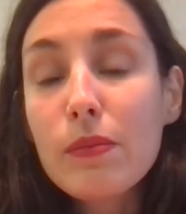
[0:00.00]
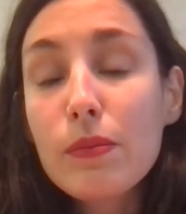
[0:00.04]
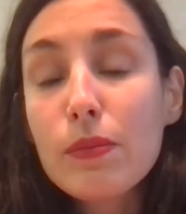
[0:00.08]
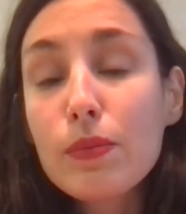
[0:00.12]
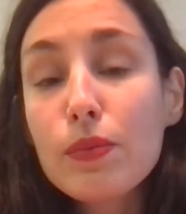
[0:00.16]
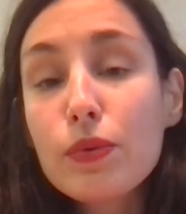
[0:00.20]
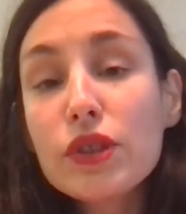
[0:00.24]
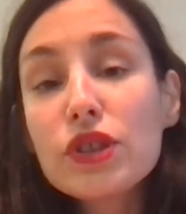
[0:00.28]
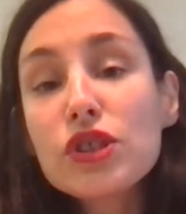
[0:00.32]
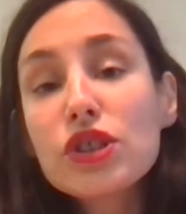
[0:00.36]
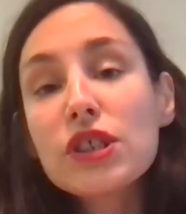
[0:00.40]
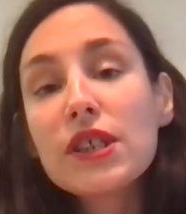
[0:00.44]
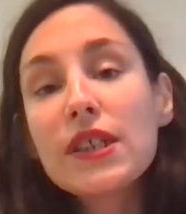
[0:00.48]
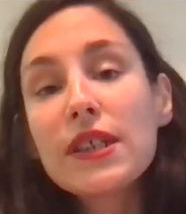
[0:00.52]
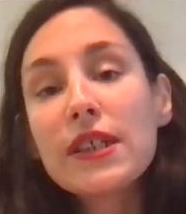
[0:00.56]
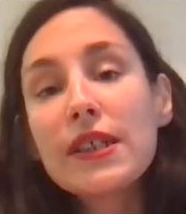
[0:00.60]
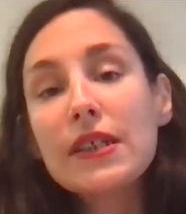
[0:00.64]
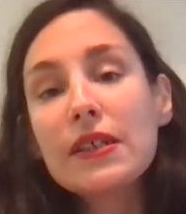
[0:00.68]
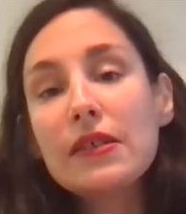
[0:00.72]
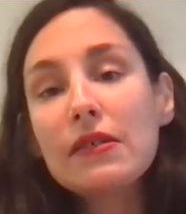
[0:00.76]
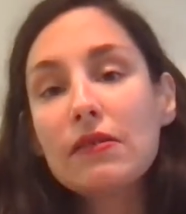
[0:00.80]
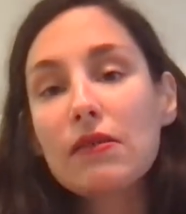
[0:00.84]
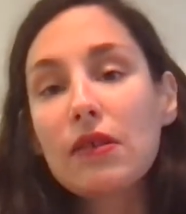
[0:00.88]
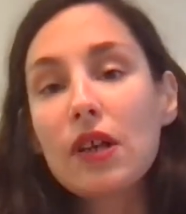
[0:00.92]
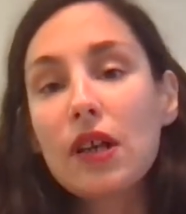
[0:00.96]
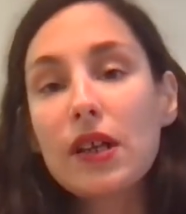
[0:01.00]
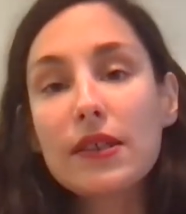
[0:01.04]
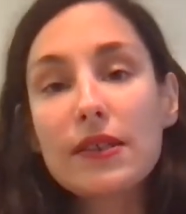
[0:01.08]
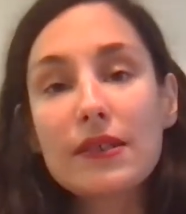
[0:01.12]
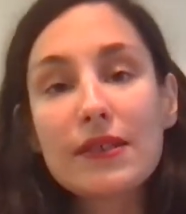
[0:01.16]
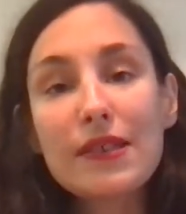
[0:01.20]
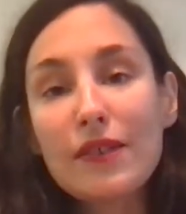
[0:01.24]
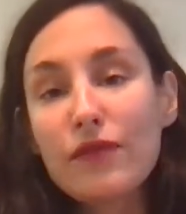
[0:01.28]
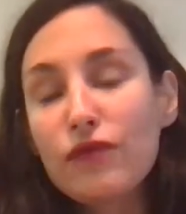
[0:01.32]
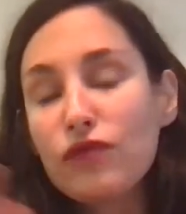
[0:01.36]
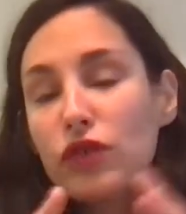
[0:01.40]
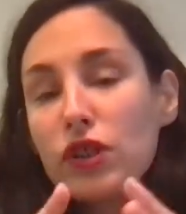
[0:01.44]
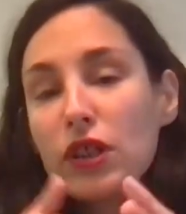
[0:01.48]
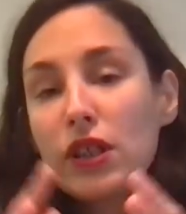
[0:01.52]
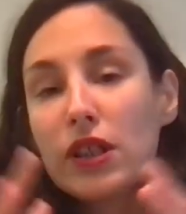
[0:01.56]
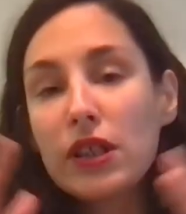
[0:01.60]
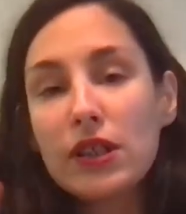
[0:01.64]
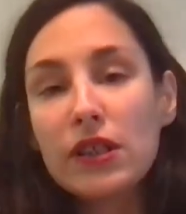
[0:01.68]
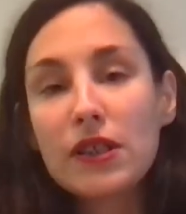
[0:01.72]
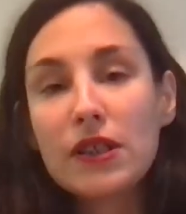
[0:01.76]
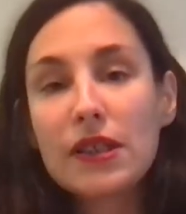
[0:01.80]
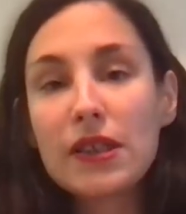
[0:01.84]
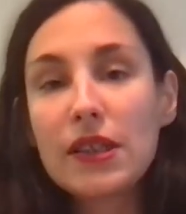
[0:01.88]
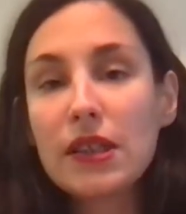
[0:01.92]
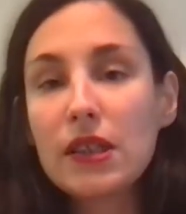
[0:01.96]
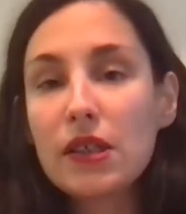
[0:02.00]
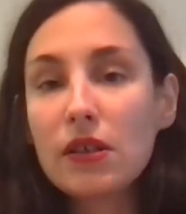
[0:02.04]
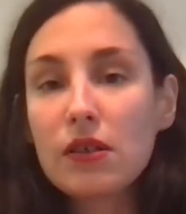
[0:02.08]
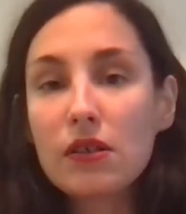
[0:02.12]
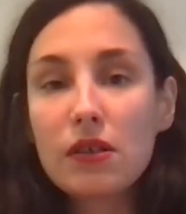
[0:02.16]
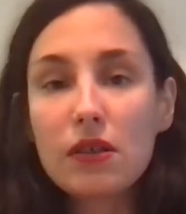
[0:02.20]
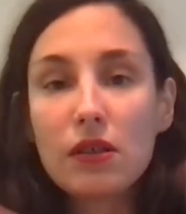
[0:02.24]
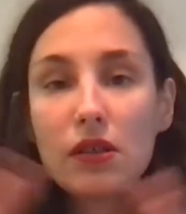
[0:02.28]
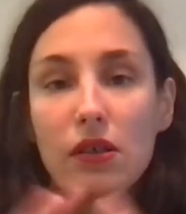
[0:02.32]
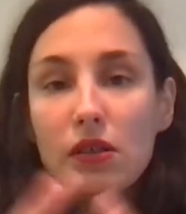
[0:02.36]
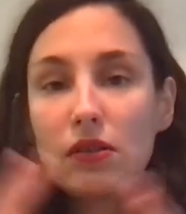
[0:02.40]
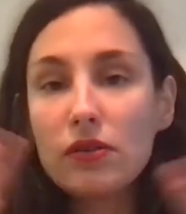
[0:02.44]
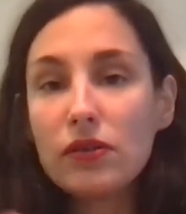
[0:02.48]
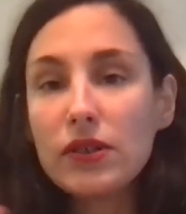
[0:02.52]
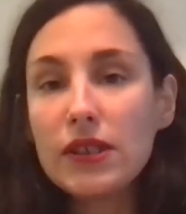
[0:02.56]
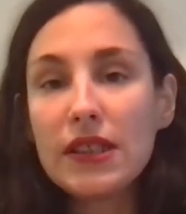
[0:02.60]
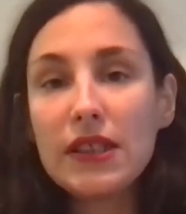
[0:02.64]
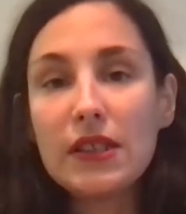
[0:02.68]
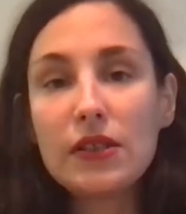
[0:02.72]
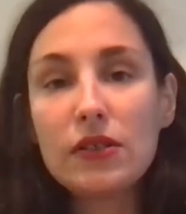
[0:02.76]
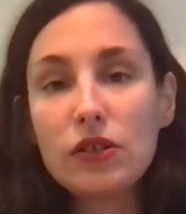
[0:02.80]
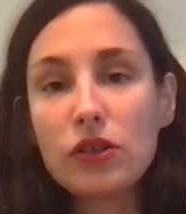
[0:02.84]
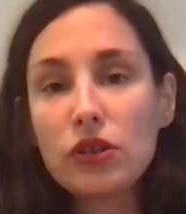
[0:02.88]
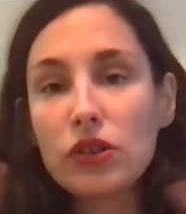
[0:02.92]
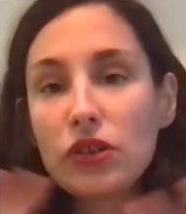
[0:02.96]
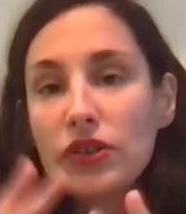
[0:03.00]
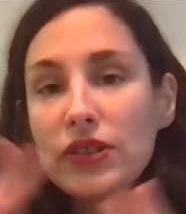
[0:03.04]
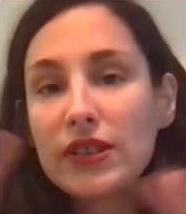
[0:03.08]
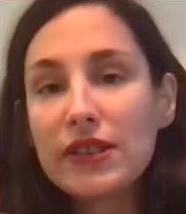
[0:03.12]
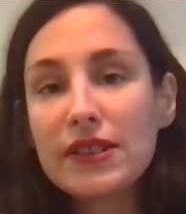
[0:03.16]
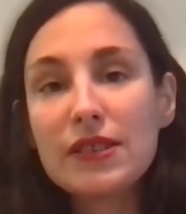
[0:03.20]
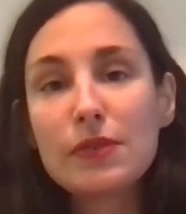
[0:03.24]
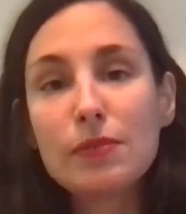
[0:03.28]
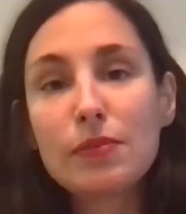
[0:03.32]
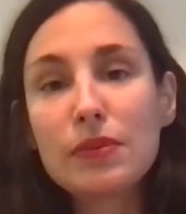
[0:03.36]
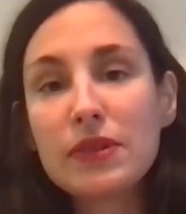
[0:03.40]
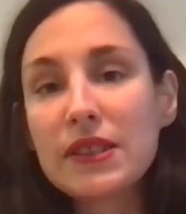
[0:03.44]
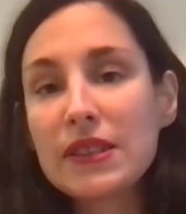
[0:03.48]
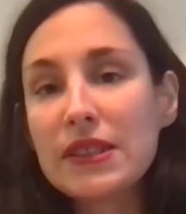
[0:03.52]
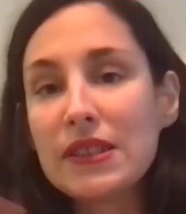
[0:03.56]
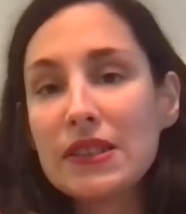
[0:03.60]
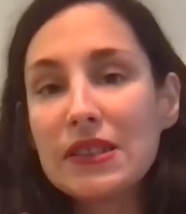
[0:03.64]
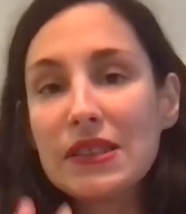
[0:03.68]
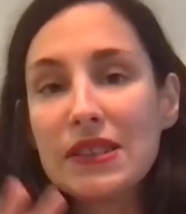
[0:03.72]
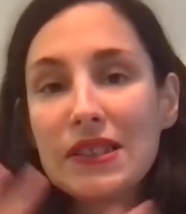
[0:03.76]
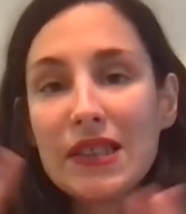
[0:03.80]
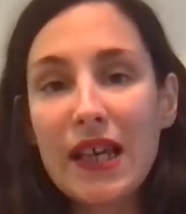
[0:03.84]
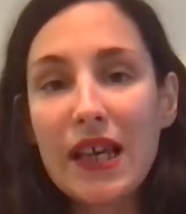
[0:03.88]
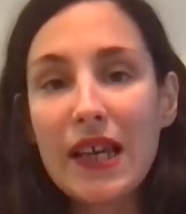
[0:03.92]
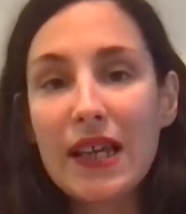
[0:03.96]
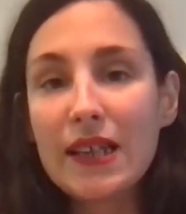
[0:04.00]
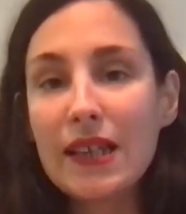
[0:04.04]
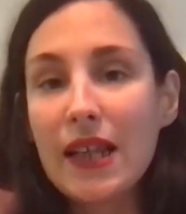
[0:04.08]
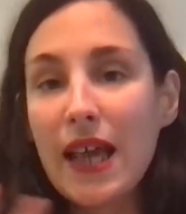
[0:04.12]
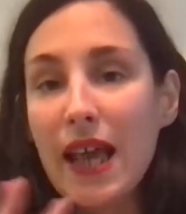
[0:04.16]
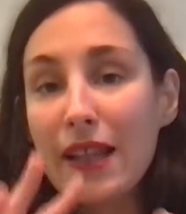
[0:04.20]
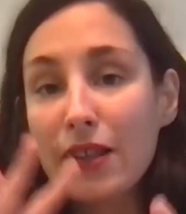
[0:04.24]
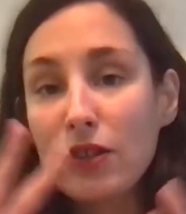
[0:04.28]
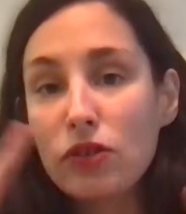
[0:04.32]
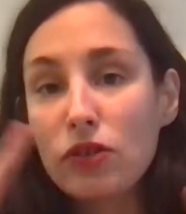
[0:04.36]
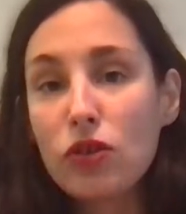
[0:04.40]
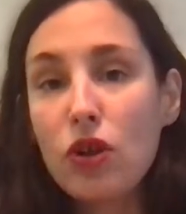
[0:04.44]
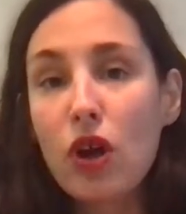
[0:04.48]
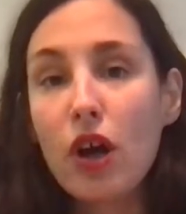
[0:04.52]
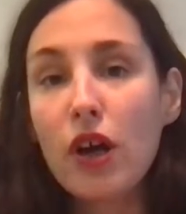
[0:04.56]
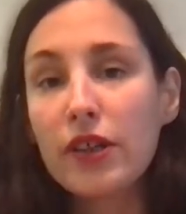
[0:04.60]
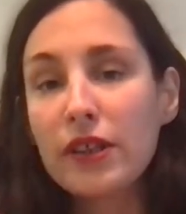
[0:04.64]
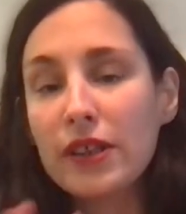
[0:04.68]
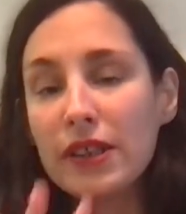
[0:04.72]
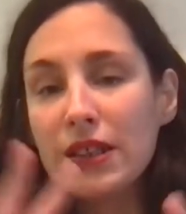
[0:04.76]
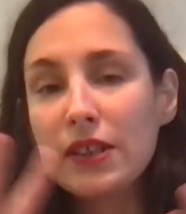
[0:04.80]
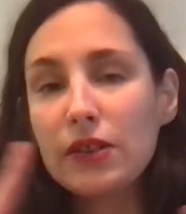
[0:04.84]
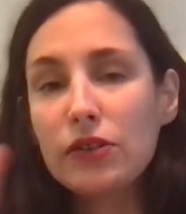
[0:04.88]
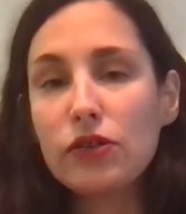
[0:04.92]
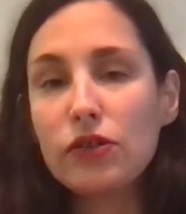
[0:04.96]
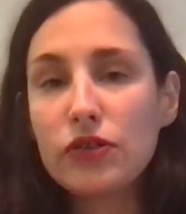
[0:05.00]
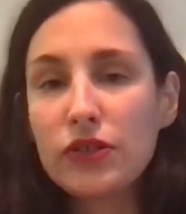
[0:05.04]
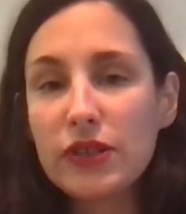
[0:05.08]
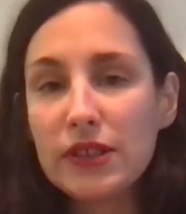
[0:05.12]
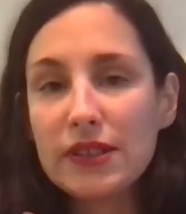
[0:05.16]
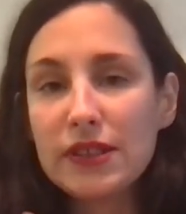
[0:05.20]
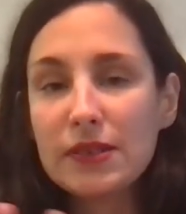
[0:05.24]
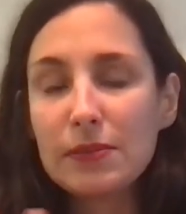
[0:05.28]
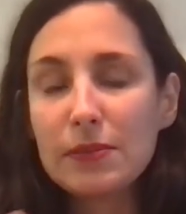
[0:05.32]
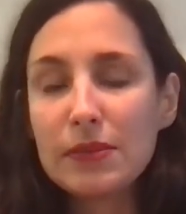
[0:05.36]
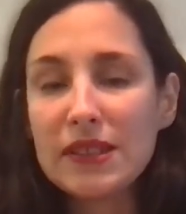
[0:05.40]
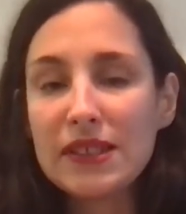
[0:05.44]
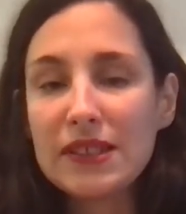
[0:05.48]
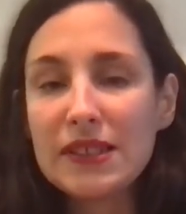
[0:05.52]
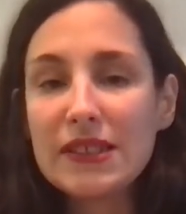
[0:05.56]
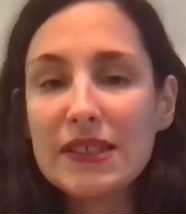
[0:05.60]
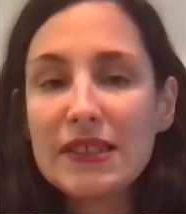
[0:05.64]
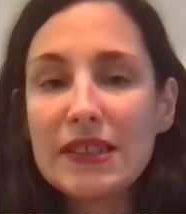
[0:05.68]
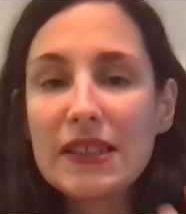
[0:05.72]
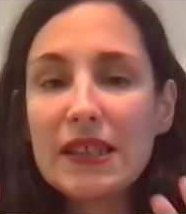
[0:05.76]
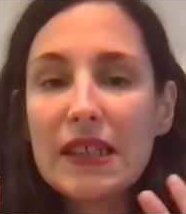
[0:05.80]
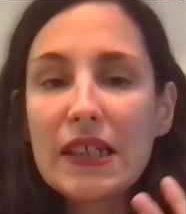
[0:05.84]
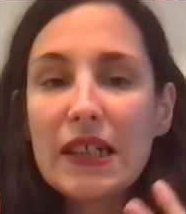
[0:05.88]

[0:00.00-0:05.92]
bridging different legal disciplines and, and non-legal disciplines.